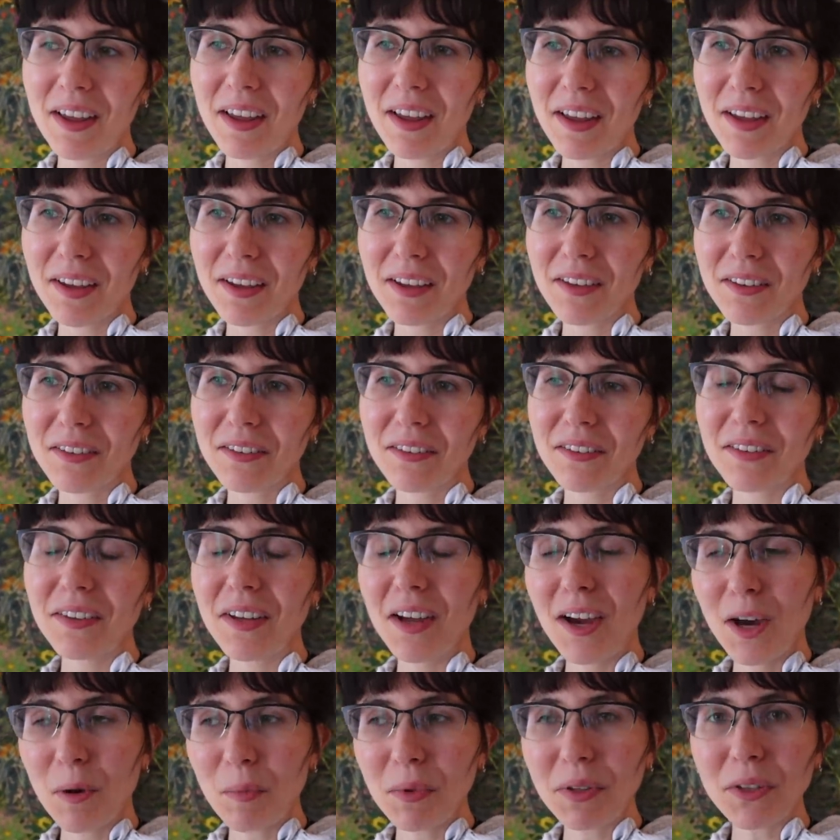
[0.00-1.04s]
And
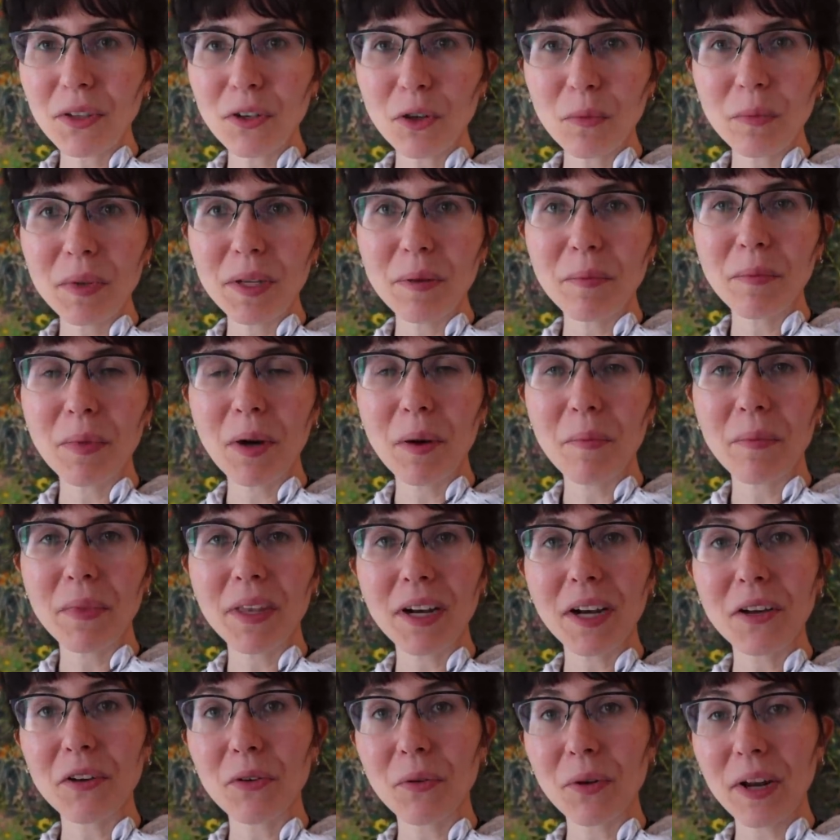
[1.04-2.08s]
yeah, I'm a little bit bummed that
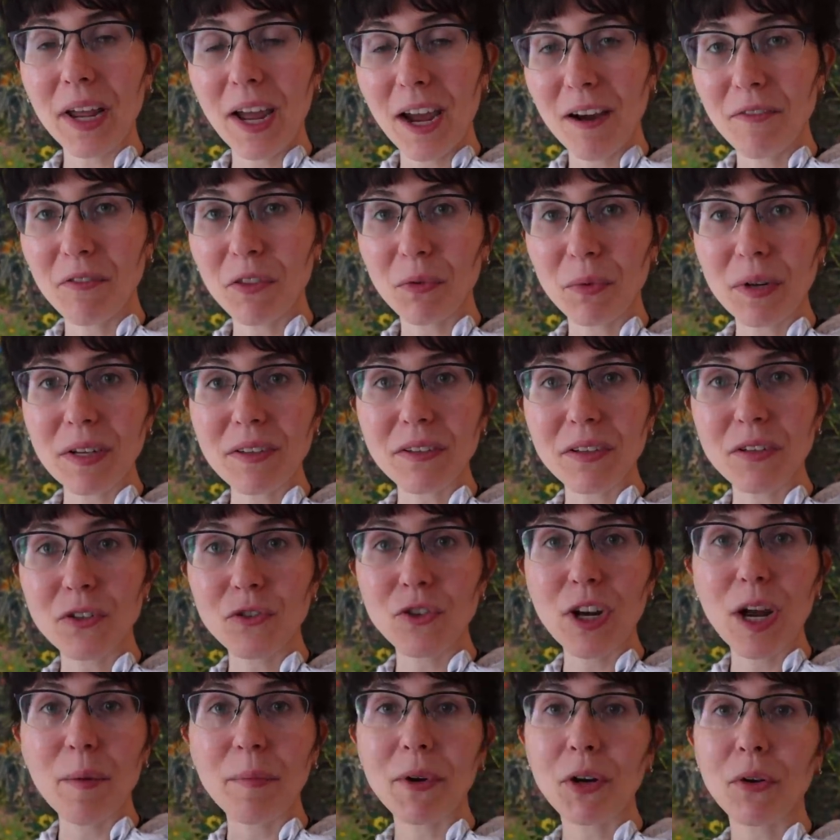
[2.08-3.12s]
I don't have the wristlet
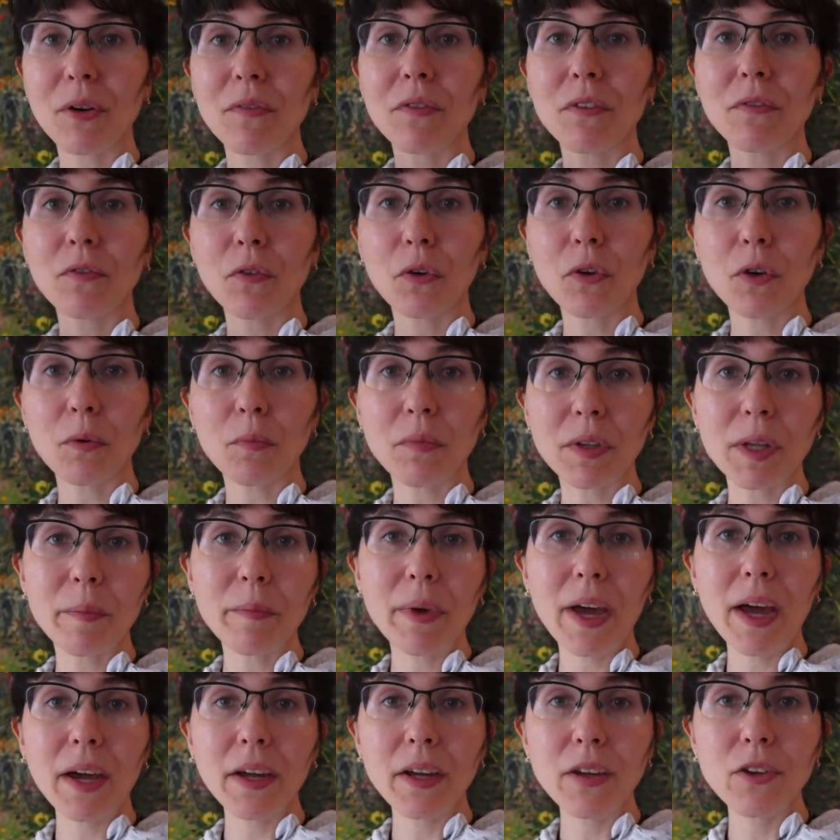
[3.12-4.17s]
strap. I don't have the full complete
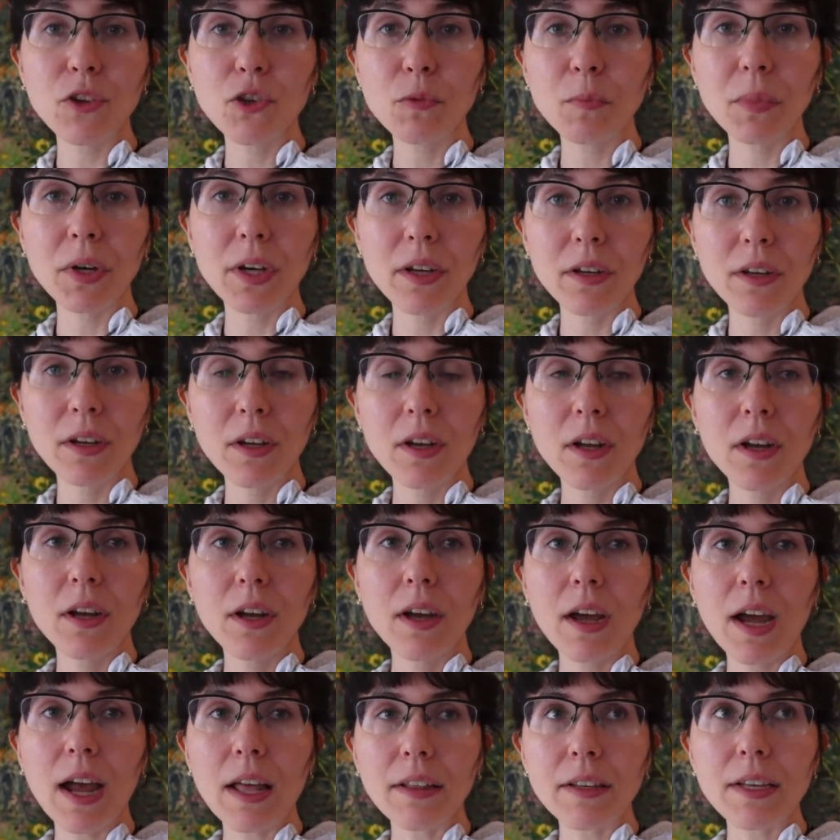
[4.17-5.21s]
package, but
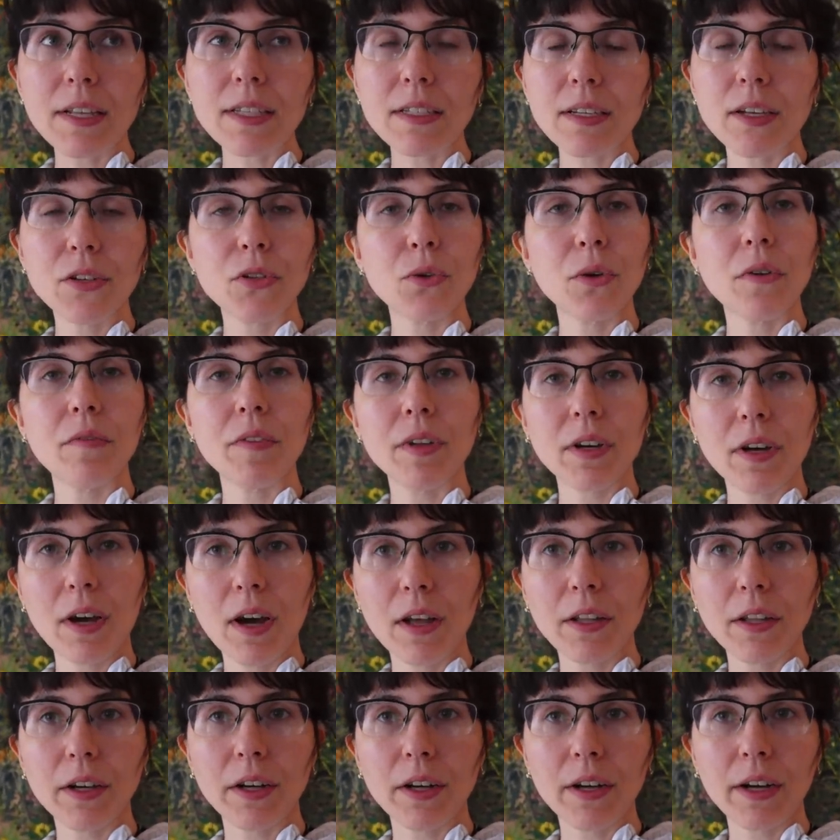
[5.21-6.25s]
at least I do have the
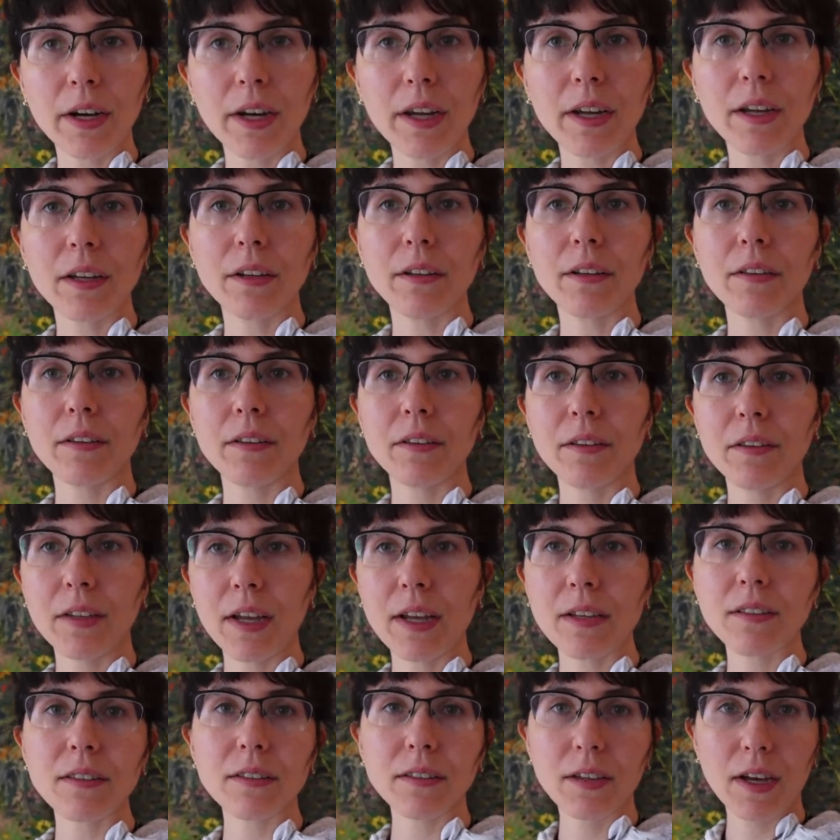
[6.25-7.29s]
color and
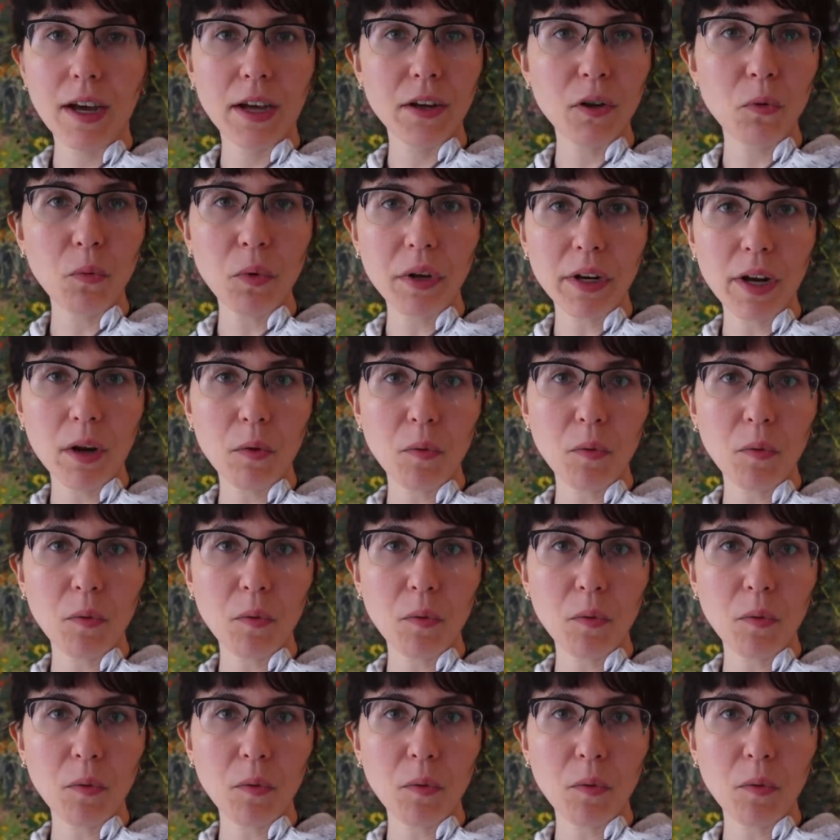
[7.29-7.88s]
that's kind of what I